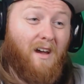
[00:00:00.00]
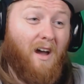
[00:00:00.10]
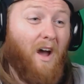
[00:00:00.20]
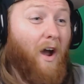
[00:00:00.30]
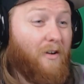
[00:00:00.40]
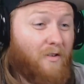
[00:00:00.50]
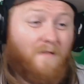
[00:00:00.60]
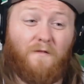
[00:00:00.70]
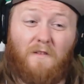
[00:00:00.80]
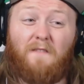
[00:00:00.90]

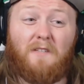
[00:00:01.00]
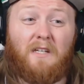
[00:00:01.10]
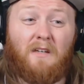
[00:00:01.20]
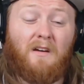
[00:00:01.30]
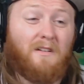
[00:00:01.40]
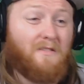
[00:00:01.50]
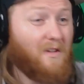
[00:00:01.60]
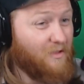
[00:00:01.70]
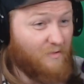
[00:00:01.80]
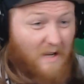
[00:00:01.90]
$150 to
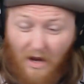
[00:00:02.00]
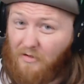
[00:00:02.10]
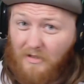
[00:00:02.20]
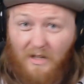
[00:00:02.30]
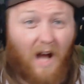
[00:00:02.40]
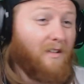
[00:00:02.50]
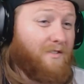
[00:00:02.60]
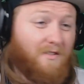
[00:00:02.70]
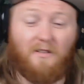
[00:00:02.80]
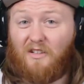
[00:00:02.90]

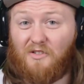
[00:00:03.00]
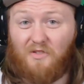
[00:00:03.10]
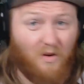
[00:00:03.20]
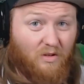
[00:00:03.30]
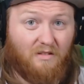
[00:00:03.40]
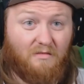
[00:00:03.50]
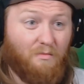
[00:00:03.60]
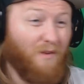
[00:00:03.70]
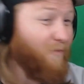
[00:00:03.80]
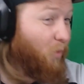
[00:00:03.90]
$300 on a controller
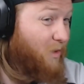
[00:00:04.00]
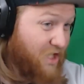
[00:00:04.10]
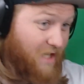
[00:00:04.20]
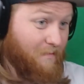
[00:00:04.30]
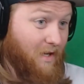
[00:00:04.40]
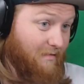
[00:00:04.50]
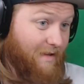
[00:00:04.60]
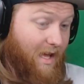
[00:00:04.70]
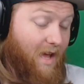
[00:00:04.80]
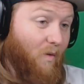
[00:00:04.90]
before shipping?
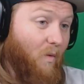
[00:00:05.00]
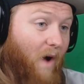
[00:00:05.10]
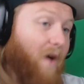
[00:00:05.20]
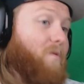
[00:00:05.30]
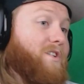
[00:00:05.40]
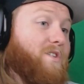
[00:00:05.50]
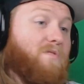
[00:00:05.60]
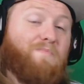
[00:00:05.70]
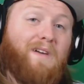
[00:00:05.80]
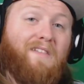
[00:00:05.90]
Why would you
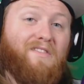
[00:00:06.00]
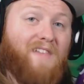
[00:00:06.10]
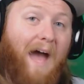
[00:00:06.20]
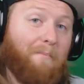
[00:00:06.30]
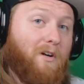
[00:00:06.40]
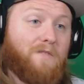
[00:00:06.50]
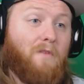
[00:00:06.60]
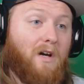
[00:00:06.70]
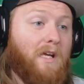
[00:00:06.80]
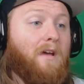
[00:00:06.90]
spend that much
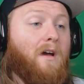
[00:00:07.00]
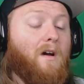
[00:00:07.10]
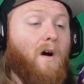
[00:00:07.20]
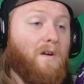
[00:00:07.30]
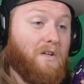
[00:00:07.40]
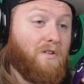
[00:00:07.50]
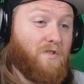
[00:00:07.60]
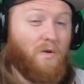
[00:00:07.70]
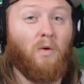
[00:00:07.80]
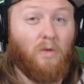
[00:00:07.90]
money on a
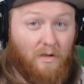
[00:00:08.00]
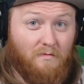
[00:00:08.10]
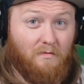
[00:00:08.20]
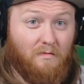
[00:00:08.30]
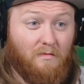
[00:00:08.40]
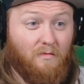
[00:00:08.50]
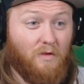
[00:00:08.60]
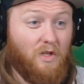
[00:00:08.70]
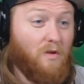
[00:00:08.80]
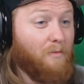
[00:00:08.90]
controller
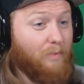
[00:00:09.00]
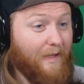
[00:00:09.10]
when you can